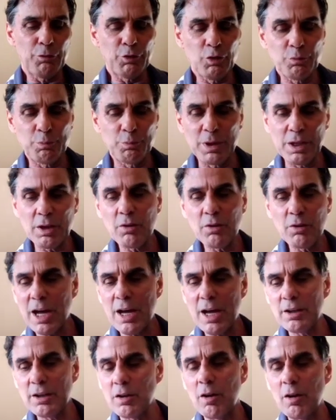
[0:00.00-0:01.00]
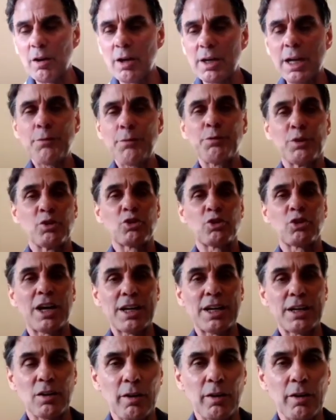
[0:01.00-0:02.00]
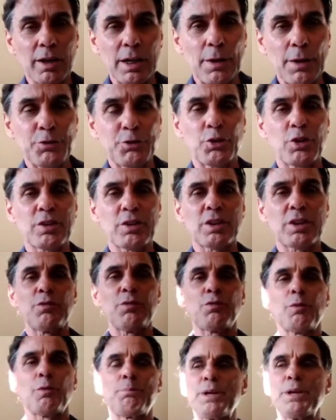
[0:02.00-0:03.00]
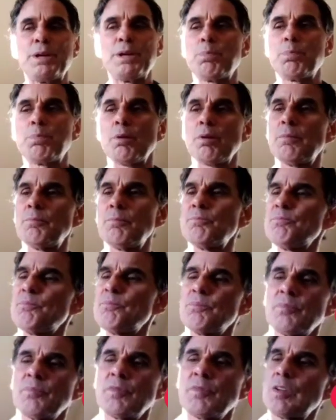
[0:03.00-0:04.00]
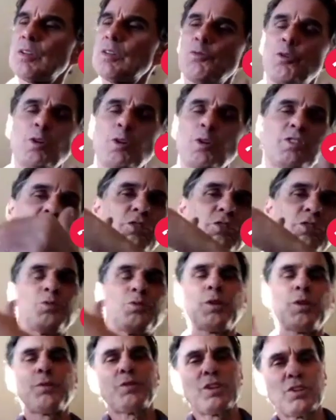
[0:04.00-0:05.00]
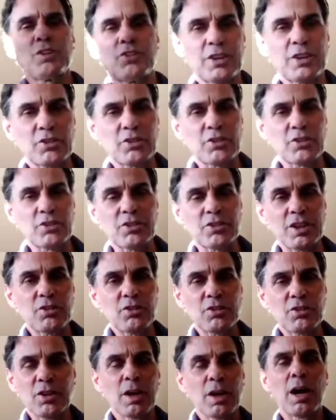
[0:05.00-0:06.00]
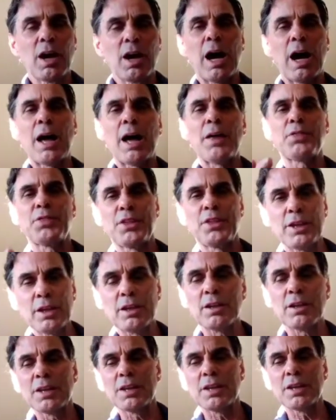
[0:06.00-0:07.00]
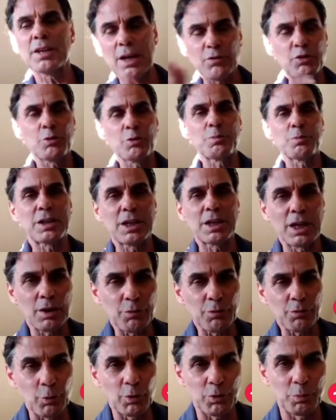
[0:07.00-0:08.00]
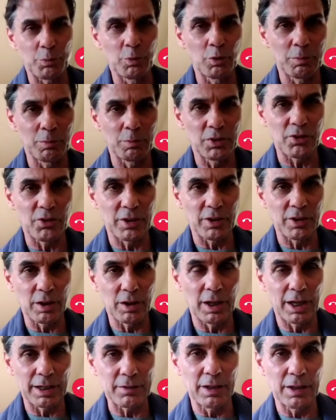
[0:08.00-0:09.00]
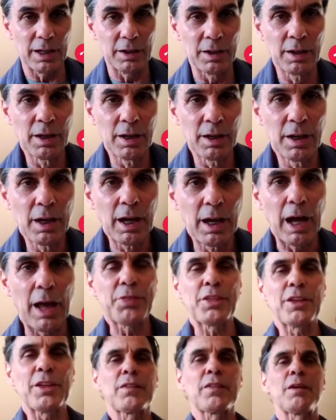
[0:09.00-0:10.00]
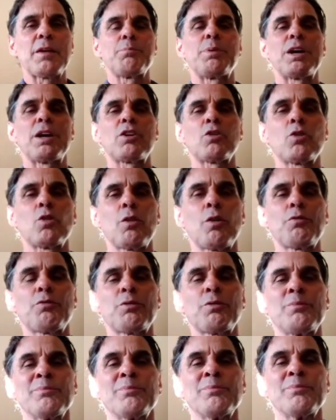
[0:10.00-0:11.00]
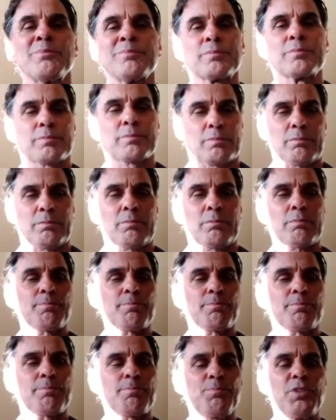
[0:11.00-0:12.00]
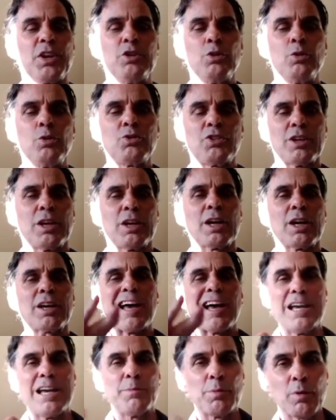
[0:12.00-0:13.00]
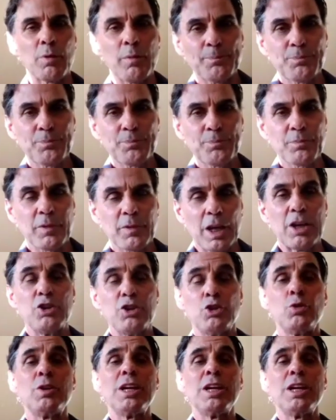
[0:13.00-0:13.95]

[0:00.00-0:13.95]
if you've been around long enough and trained long enough, certainly for people 40s, 50s, 60s, I think they have to be careful with movements like that. I think they're better off using a cable